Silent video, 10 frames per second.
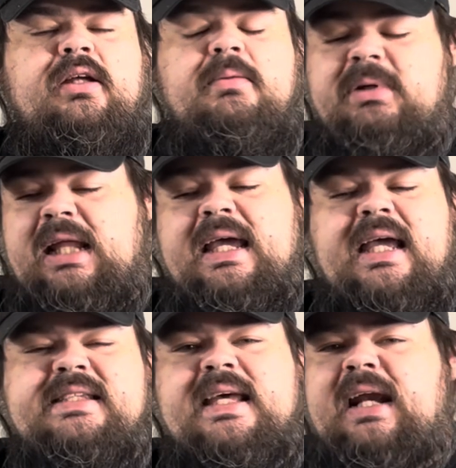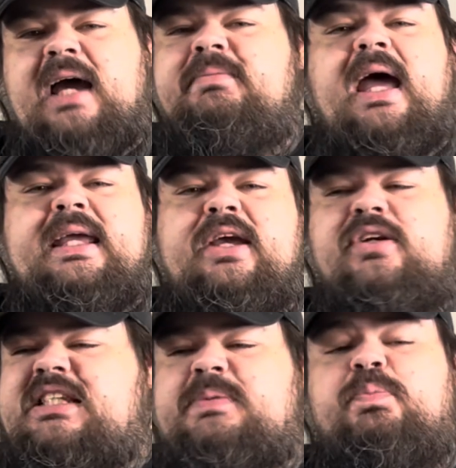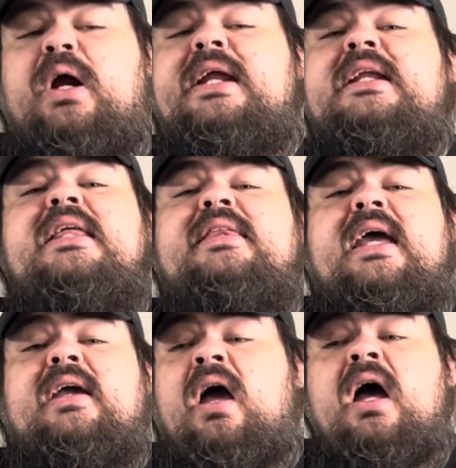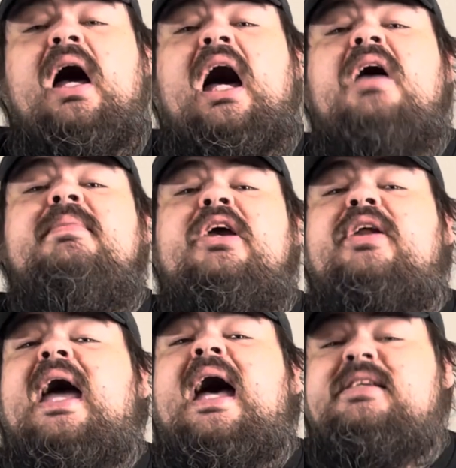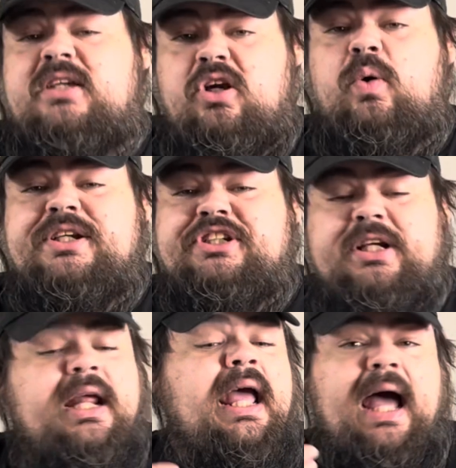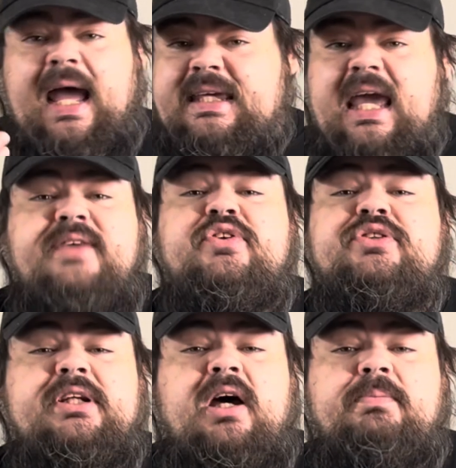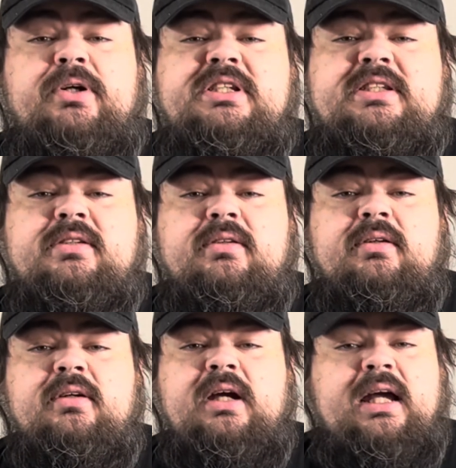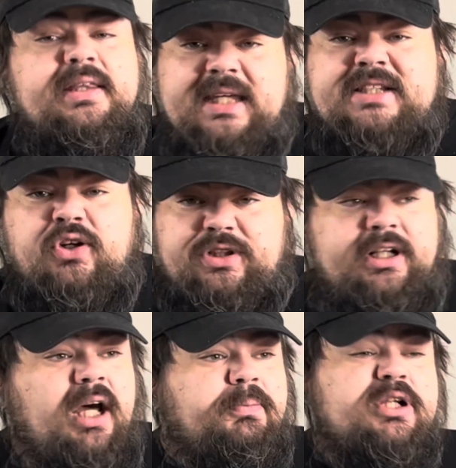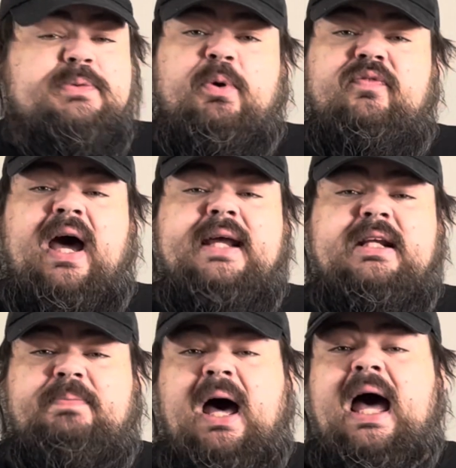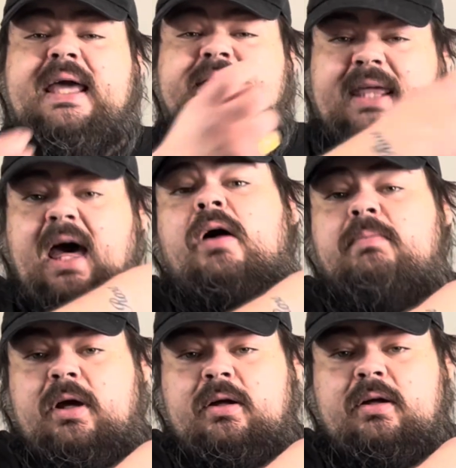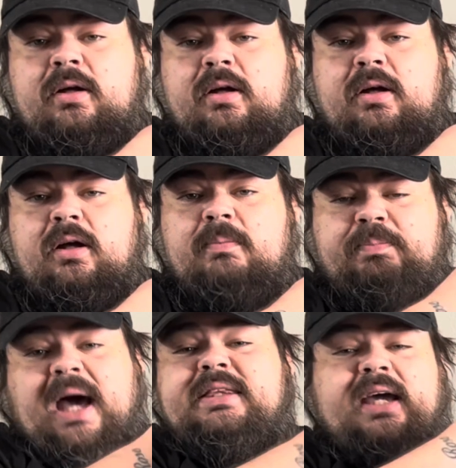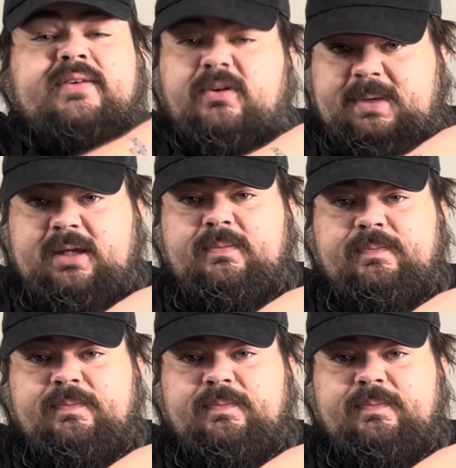But like I said, I'm not here to spread anything. I'm here to ask a question. I gave you the numbers. These are the numbers provided by them, by the government.